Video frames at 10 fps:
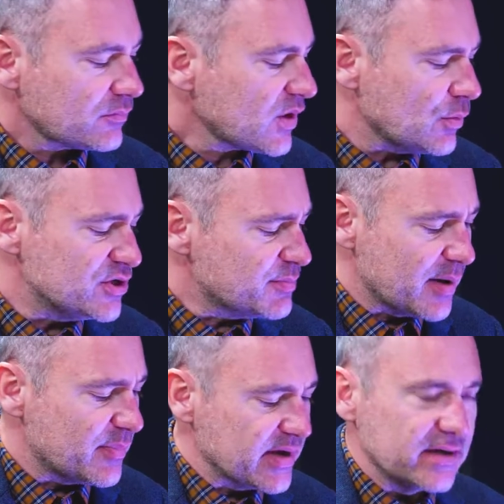which might
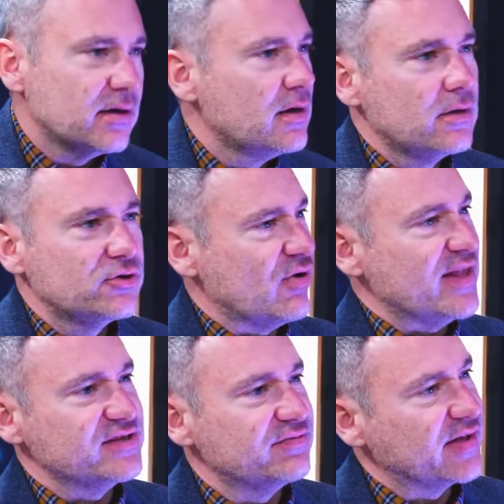be
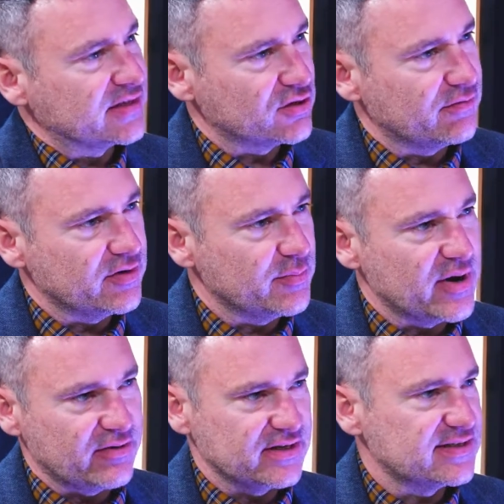trends of things over a
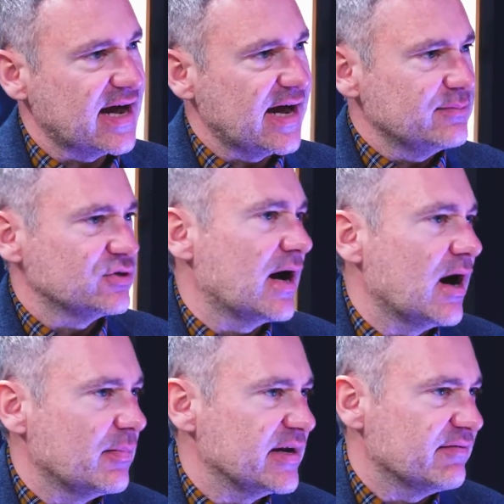period of time. So how
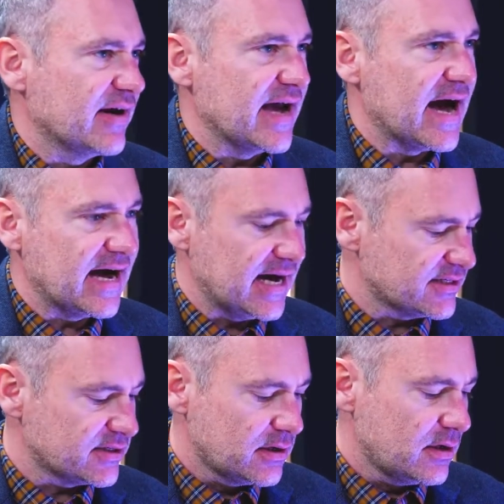many have I had?
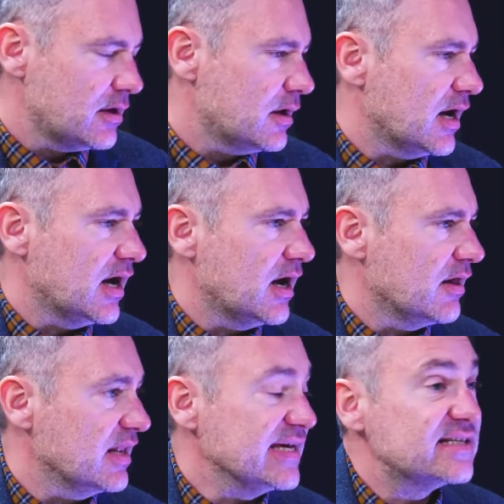
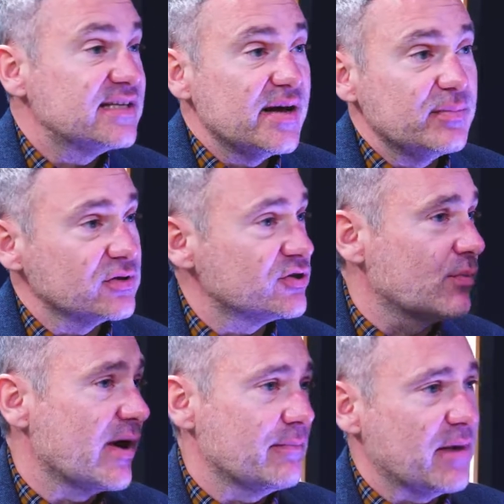League tables, so
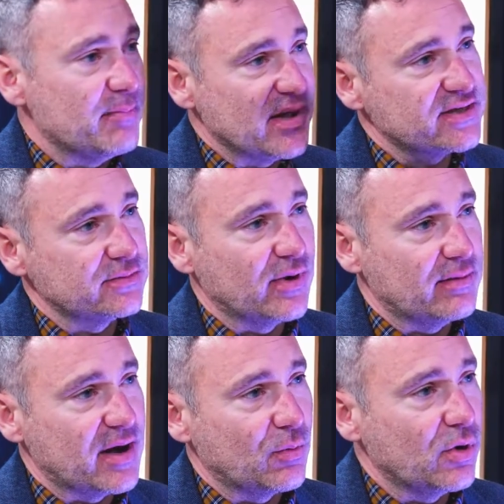where am I best and where am
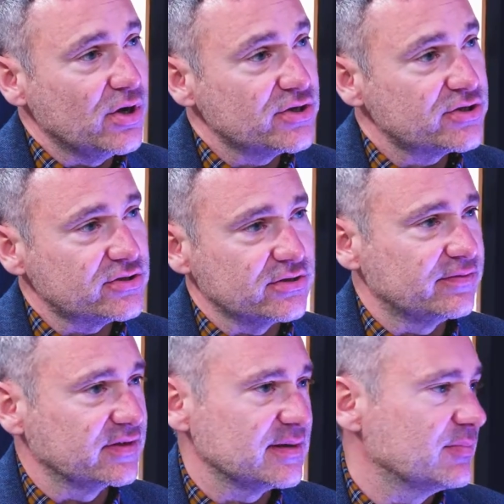I worst? So
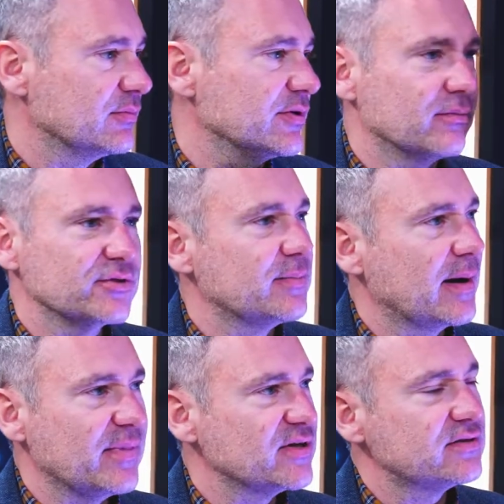for example, you know, which are my
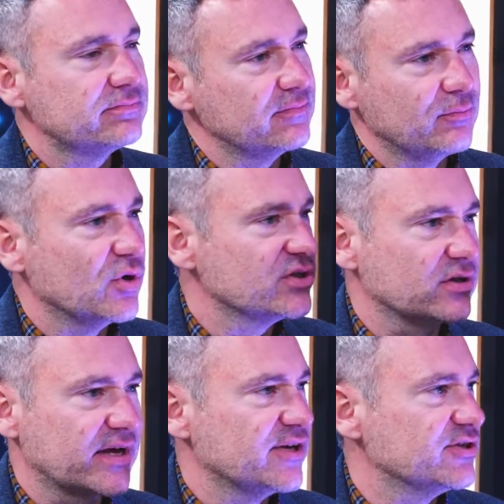best and worst
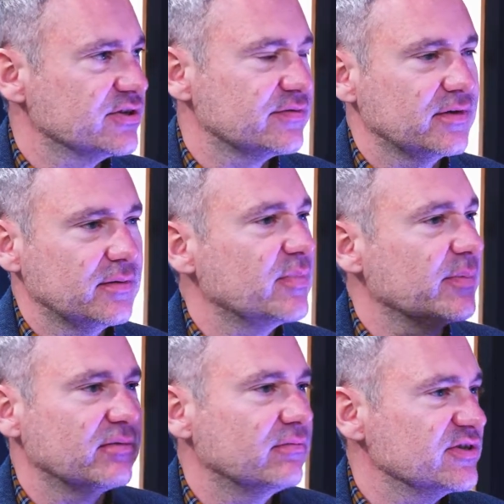locations for
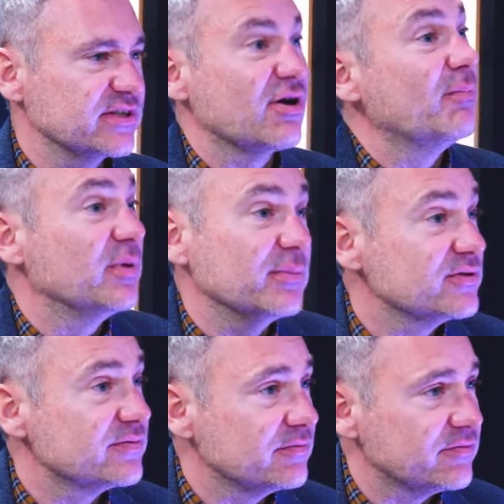people raising
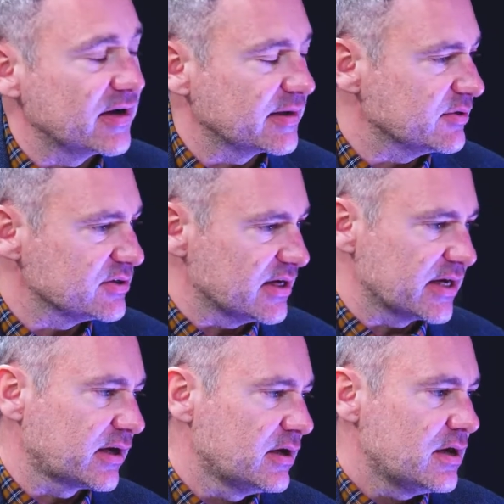compliments, for argument's
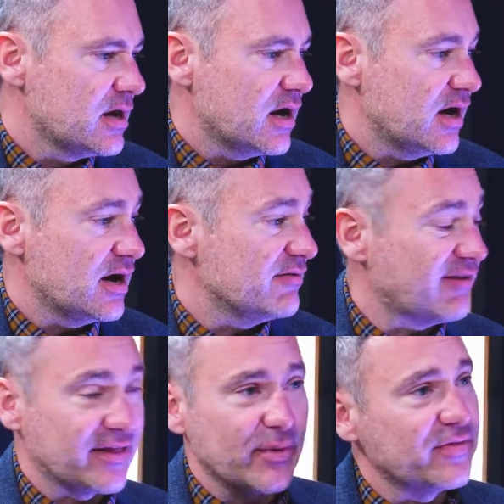sake.
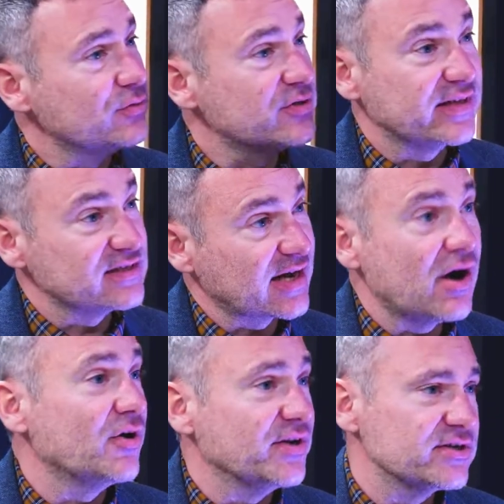Right the way through to things like
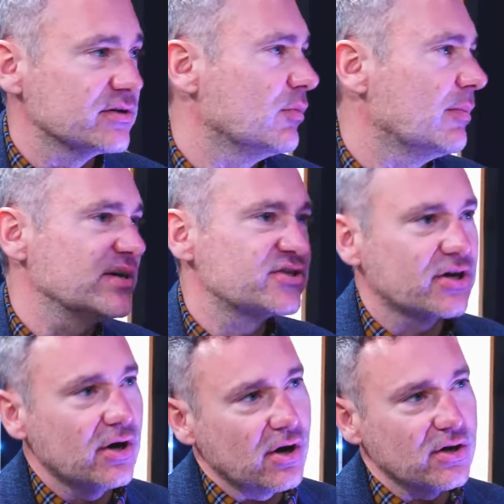audits, so what my
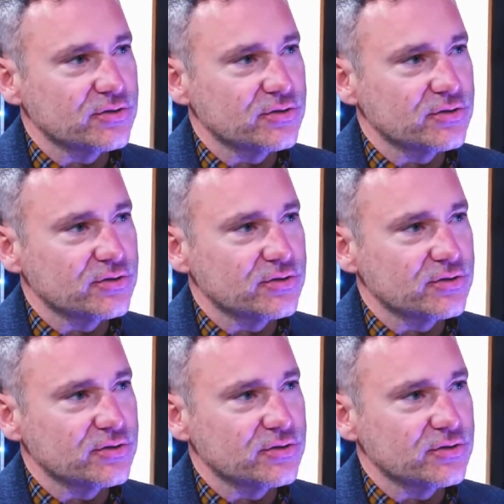scores,